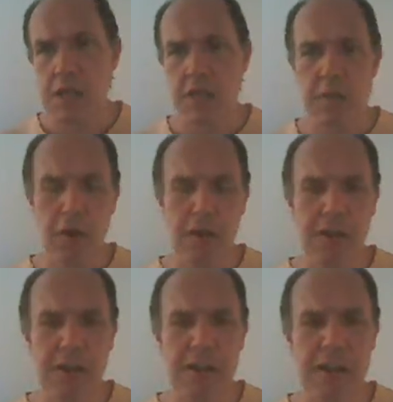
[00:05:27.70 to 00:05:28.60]
your
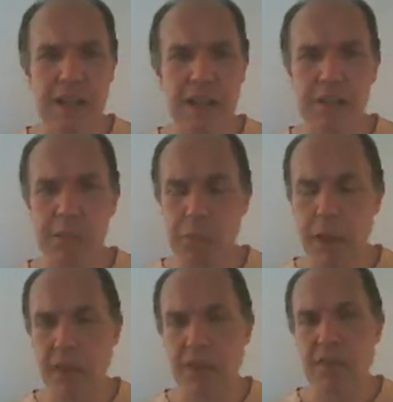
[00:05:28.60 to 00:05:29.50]
right knee is
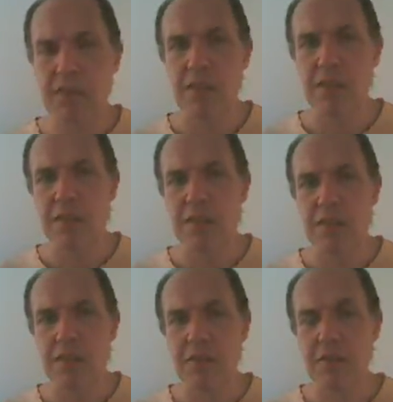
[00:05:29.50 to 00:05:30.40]
bent,
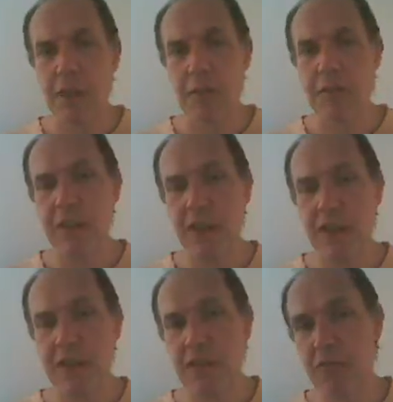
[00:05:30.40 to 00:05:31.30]
your left
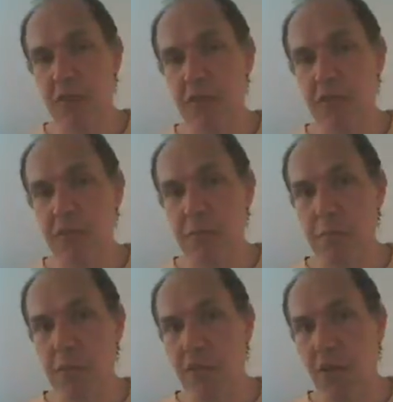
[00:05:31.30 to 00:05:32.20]
leg is stretched
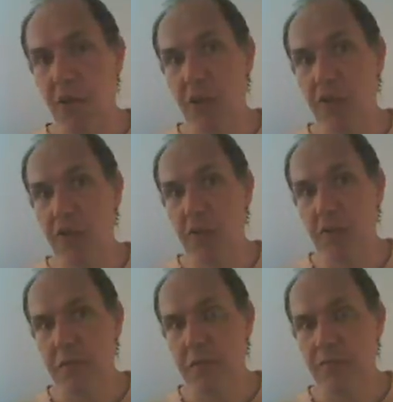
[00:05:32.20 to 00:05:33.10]
beside you,
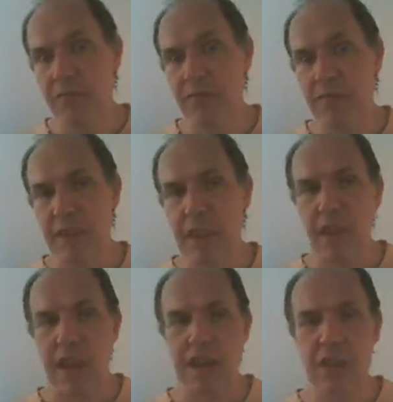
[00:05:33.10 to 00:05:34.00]

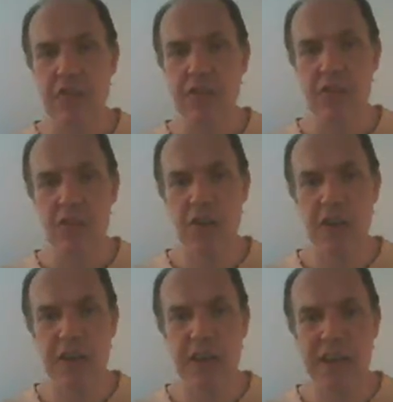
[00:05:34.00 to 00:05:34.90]
and you do
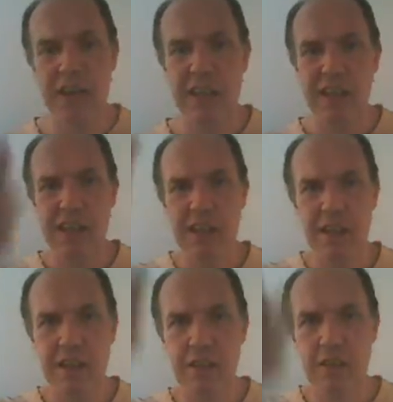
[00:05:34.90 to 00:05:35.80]
like a
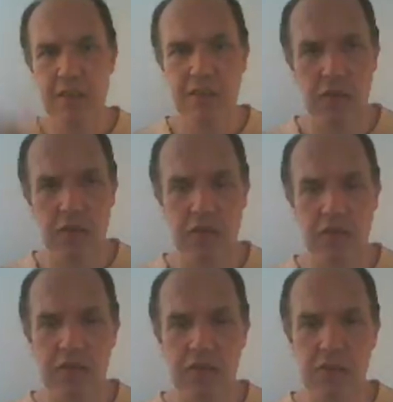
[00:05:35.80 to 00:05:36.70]
Hitler
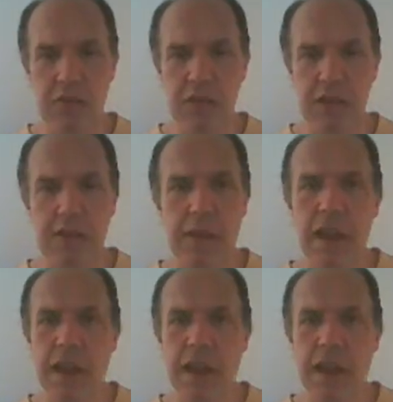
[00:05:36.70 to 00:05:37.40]
salute sort of thing.